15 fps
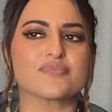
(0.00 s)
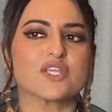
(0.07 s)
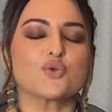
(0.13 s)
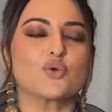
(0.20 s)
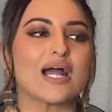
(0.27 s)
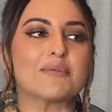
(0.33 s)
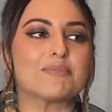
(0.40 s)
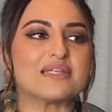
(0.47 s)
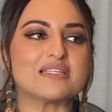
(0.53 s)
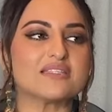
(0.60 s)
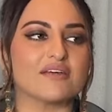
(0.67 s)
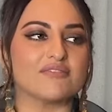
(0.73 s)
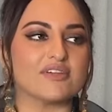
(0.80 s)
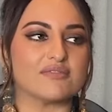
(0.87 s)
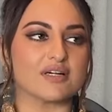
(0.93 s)
you can't please
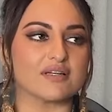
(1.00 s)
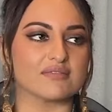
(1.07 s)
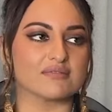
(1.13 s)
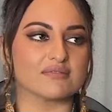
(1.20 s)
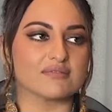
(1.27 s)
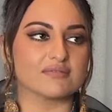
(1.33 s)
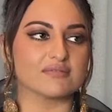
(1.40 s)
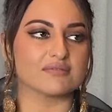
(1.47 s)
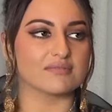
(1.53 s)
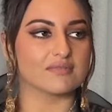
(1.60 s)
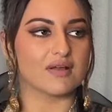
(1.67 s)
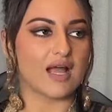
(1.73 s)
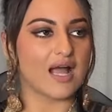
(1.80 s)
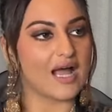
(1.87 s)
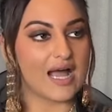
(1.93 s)
everyone. Yeah.
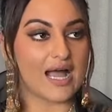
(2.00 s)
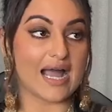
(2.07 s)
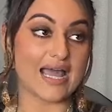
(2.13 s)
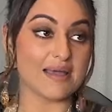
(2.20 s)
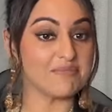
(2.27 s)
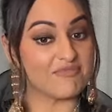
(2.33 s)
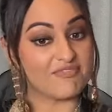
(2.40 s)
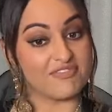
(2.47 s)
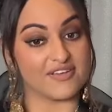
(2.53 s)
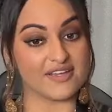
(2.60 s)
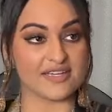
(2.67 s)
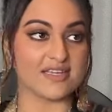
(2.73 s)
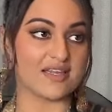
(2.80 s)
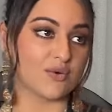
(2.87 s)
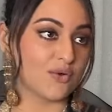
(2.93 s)
I'm
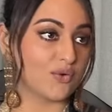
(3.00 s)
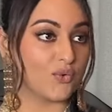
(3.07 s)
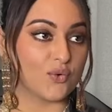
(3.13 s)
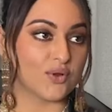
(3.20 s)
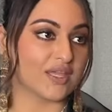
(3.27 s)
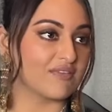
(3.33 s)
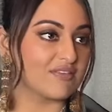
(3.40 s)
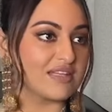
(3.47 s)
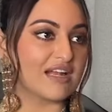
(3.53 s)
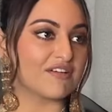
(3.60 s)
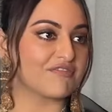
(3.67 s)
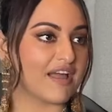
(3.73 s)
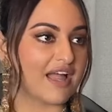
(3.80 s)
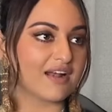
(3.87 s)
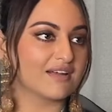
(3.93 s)
very okay with
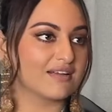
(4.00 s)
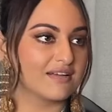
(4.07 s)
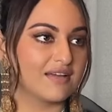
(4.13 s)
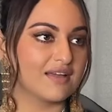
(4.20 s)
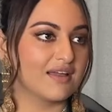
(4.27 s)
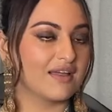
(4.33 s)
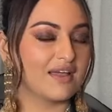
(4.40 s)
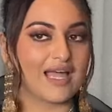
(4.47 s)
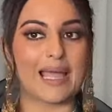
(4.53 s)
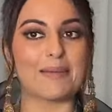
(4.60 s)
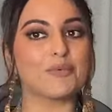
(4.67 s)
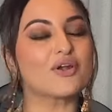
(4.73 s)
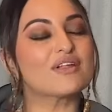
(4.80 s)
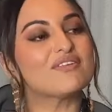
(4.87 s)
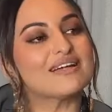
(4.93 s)
that fact. Yeah.
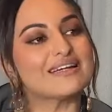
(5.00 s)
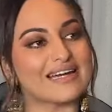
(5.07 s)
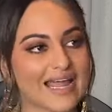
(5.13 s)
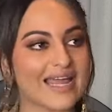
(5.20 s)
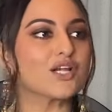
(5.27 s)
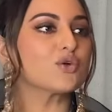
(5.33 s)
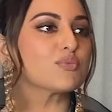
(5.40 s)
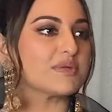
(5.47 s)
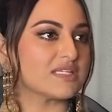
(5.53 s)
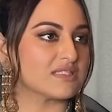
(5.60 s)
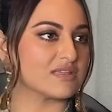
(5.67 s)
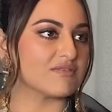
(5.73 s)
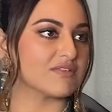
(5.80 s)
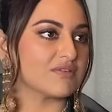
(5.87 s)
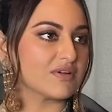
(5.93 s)
I'm not even trying to
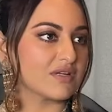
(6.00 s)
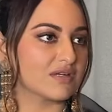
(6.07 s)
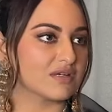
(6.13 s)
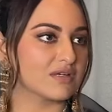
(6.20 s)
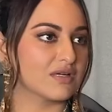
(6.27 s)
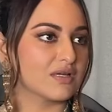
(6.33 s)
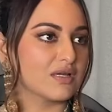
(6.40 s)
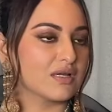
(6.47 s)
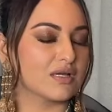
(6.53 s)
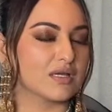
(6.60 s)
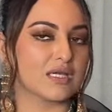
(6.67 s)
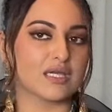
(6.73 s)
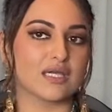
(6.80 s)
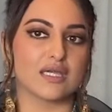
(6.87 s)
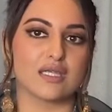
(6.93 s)
please everyone. Yeah.
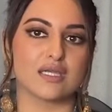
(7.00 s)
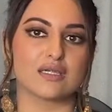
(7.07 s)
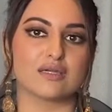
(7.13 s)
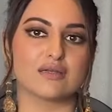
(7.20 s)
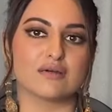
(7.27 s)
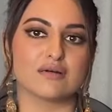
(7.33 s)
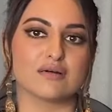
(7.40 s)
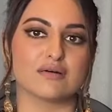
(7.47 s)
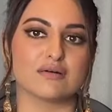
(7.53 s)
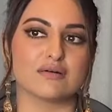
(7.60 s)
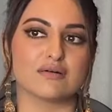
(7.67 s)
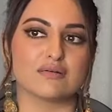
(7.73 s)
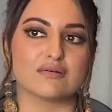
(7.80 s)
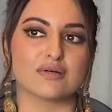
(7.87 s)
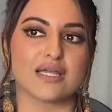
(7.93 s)
And
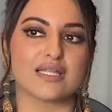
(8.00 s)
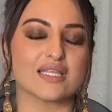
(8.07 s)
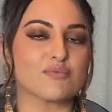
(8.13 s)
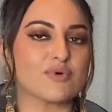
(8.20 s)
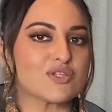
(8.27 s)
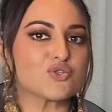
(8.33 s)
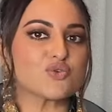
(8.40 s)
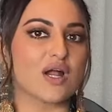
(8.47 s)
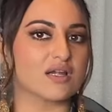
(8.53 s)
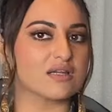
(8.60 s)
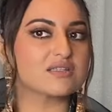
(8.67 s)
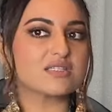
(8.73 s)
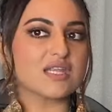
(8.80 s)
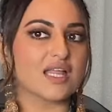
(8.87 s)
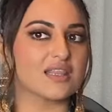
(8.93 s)
uh, I think once you
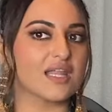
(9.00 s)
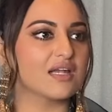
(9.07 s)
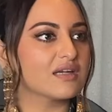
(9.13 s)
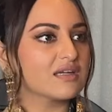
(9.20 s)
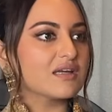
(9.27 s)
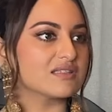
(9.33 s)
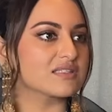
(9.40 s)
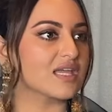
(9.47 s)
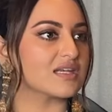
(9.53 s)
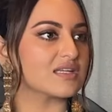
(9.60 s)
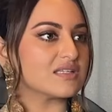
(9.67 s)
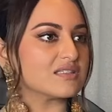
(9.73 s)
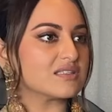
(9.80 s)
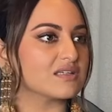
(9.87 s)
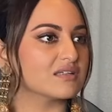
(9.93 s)
understand that, it does get
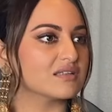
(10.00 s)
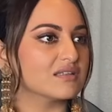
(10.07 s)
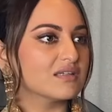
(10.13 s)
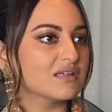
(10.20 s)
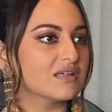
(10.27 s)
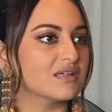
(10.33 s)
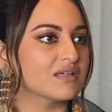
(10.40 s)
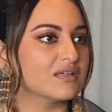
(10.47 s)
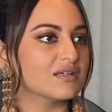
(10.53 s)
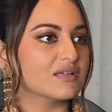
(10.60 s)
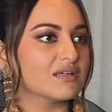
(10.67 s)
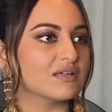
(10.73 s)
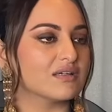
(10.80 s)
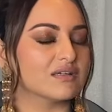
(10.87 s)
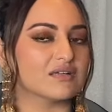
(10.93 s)
easier.
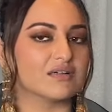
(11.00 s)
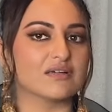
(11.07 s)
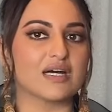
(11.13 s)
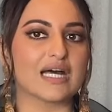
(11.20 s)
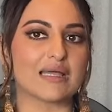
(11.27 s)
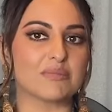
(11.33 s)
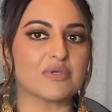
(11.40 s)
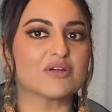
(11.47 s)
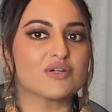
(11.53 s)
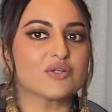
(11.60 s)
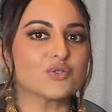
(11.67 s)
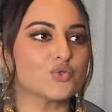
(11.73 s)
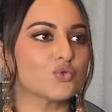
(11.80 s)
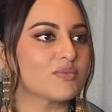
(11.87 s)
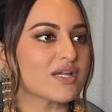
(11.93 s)
Mm. I'm here
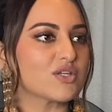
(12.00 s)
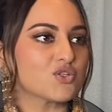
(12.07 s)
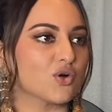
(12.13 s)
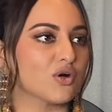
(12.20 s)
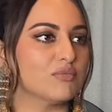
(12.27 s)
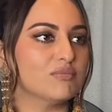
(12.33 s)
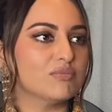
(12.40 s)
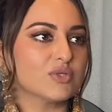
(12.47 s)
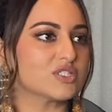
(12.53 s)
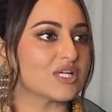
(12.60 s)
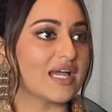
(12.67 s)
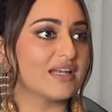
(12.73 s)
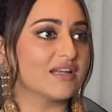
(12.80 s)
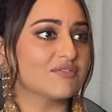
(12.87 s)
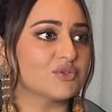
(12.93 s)
to do my job, which
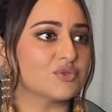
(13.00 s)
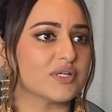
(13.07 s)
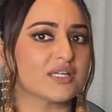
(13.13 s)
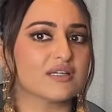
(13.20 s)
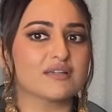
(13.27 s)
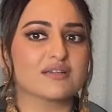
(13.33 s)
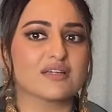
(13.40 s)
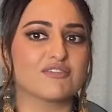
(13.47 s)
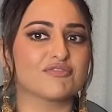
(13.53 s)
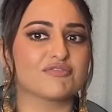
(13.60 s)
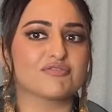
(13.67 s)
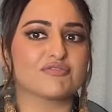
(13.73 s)
I love doing. If